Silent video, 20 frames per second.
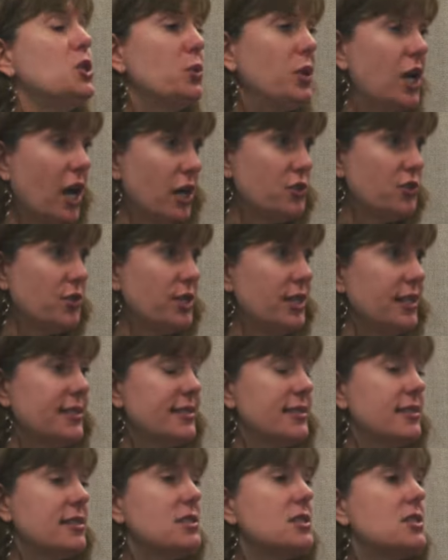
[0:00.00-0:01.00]
two countries,
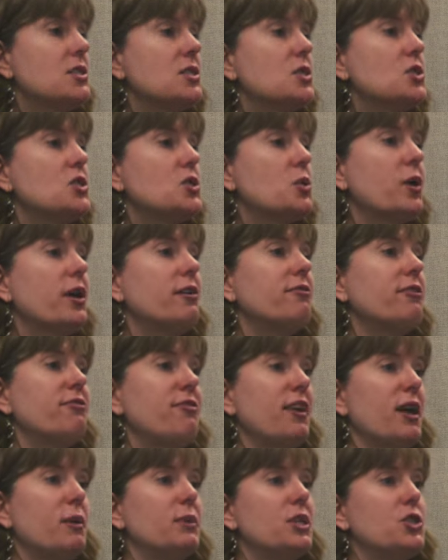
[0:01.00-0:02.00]
this is the story of a
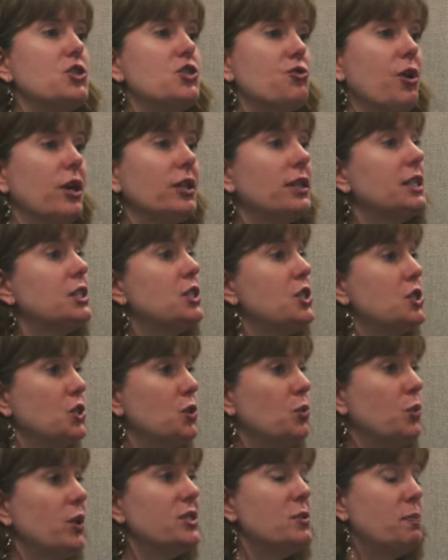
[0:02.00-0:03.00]
family struggling to
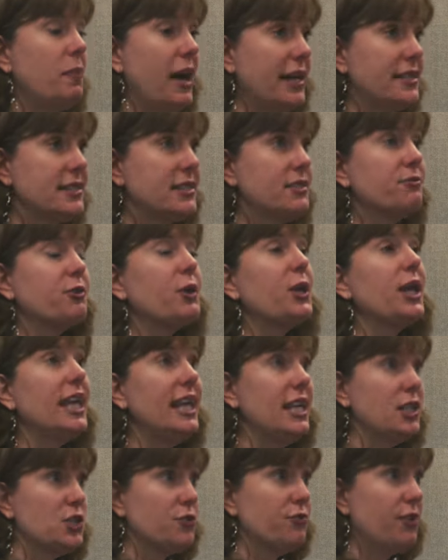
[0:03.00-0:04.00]
do what's best for
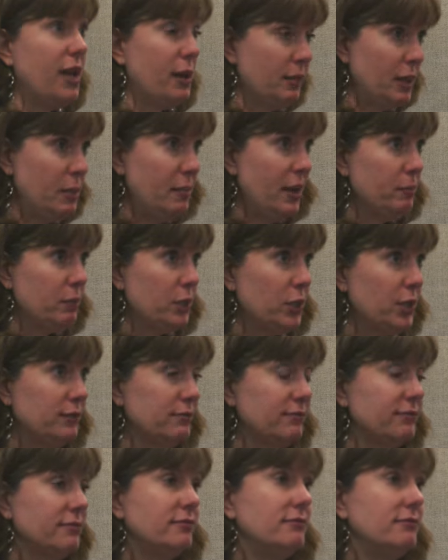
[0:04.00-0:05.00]
each family member.